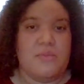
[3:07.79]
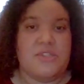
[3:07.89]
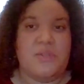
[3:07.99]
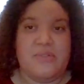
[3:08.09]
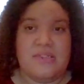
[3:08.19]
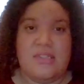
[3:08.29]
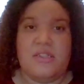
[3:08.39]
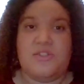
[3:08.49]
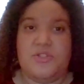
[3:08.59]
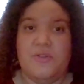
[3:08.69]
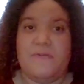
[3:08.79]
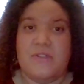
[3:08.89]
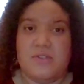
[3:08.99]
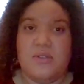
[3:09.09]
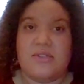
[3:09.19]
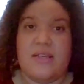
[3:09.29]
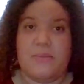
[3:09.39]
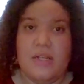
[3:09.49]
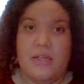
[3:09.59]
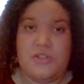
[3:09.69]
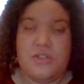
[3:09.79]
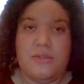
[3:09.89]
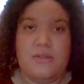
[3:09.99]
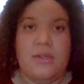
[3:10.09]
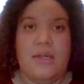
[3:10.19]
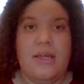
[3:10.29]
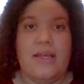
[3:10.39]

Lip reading: she proceeded to do a physical examination